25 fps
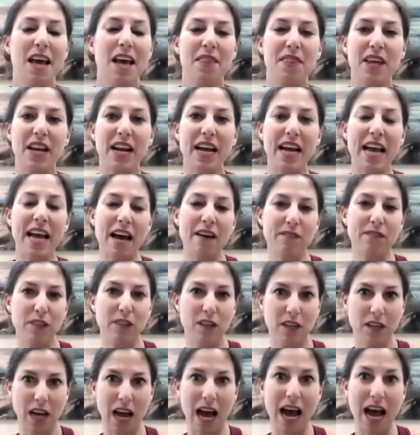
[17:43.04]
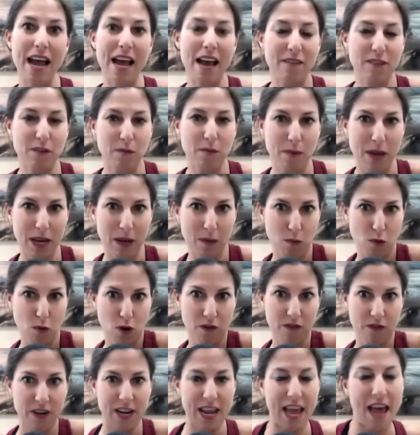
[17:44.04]
that I have to I have to make more
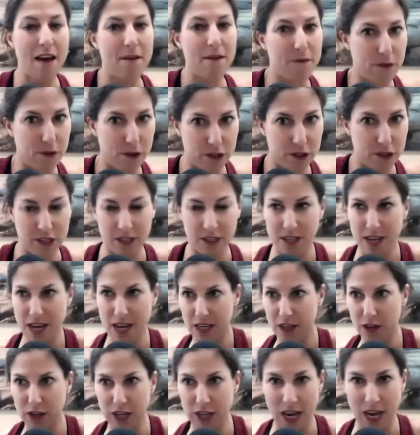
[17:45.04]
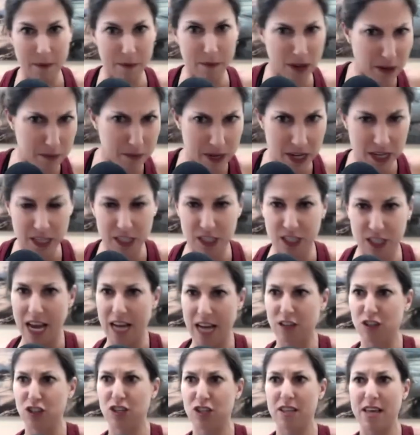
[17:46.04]
of an effort to like, okay, I'm going to be
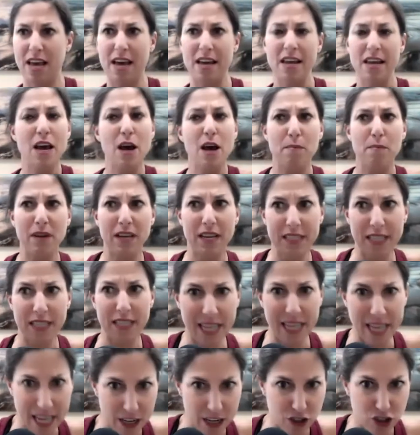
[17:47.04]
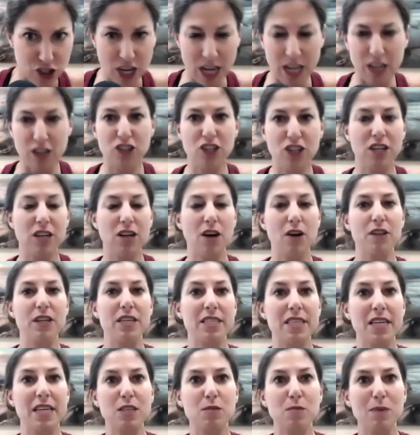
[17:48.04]
unattached to that because I can't change it and all these
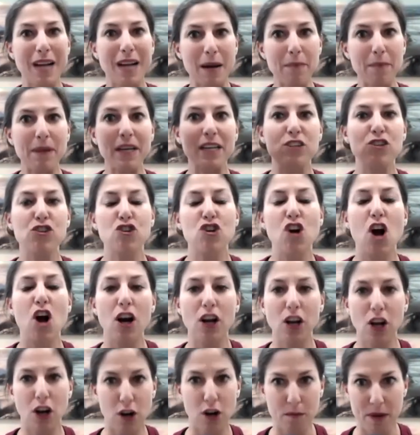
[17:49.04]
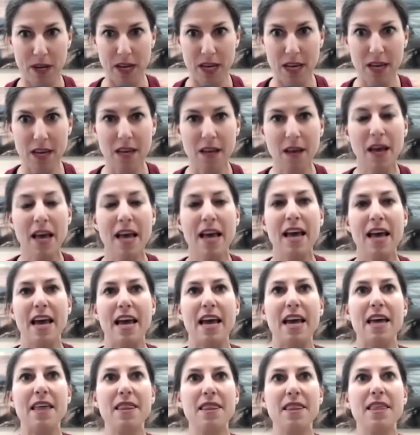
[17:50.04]
things, but I'm like strong arming it.
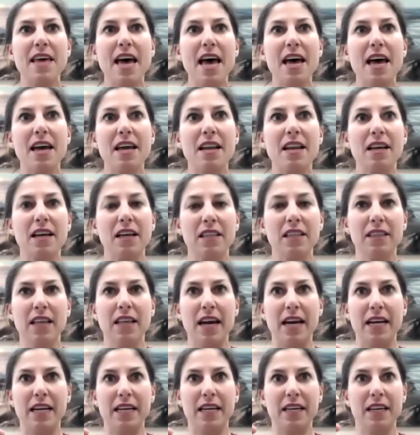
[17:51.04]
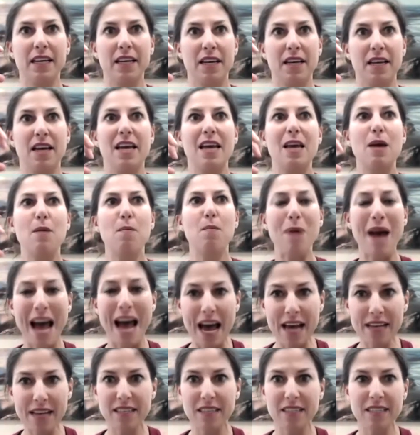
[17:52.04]
And then like it
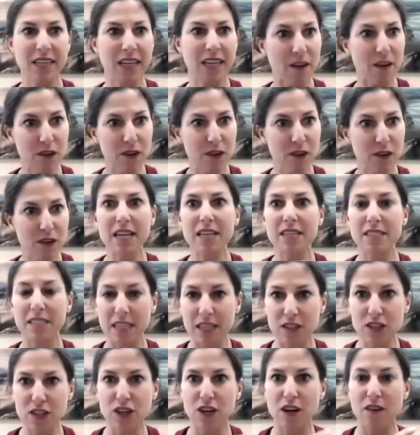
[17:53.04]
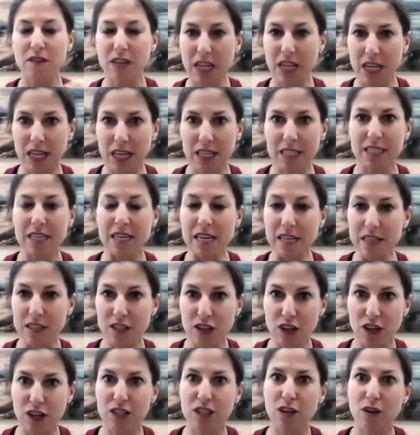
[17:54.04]
passes like every day gets easier, every day gets easier.
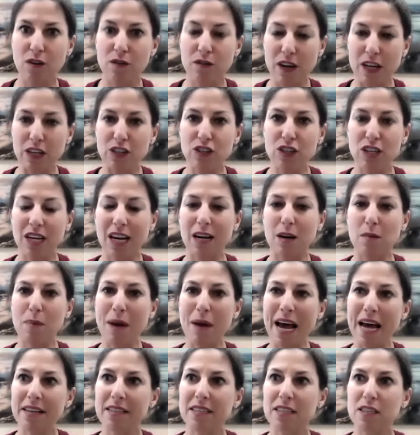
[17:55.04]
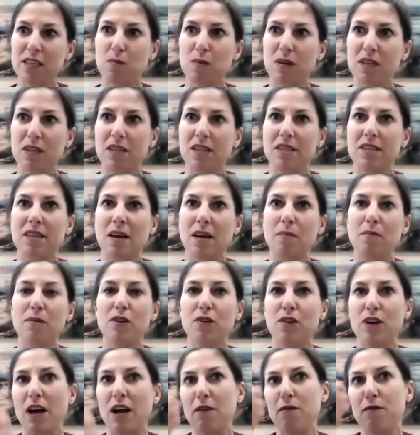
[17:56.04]
Yeah. So eventually kind of passes. But to some
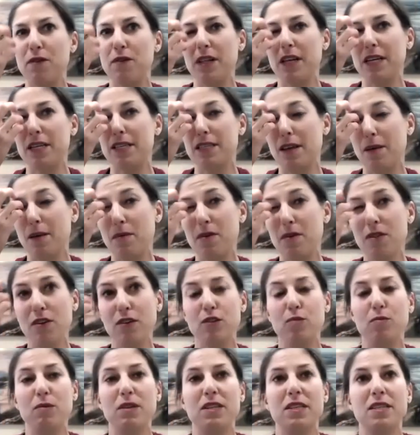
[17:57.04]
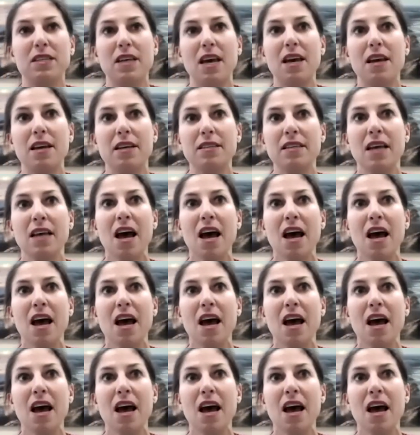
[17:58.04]
degree, I feel like some of those mistakes,